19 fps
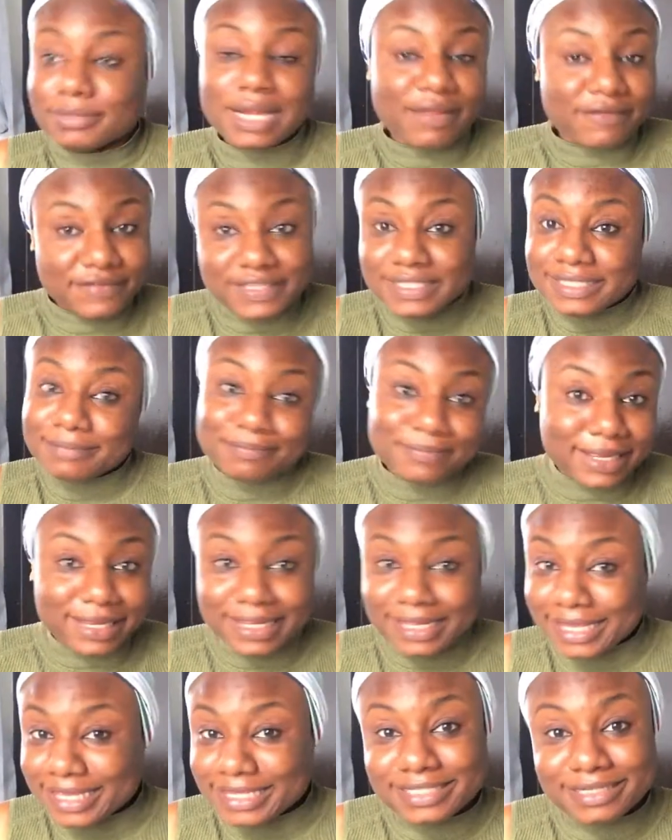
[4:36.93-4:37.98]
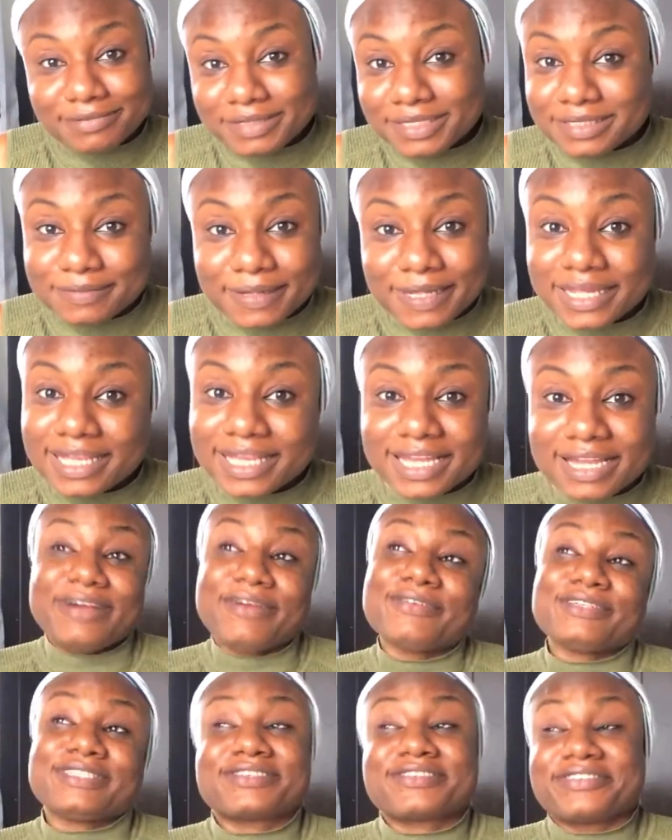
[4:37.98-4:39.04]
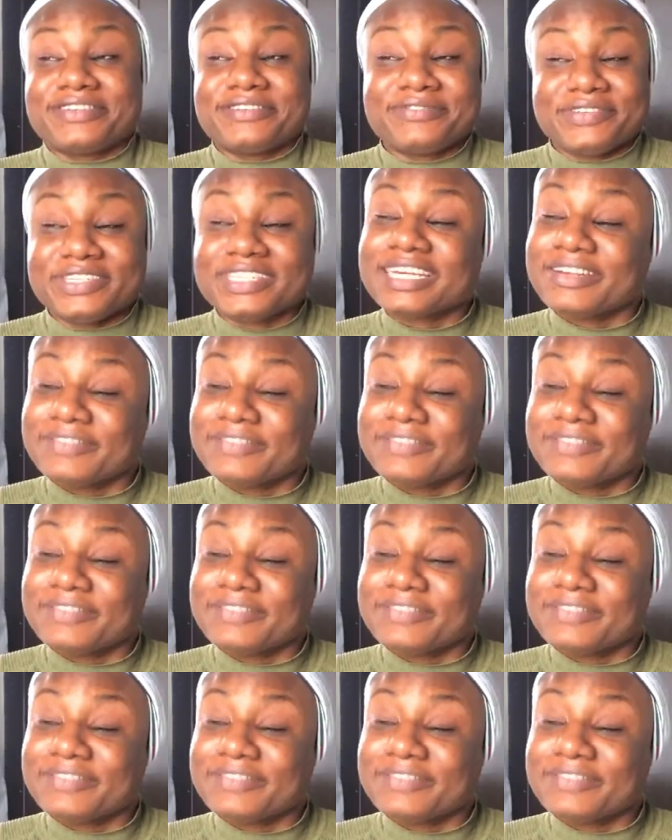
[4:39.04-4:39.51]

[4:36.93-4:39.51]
I've eaten pancake. She needs pancake. I was craving.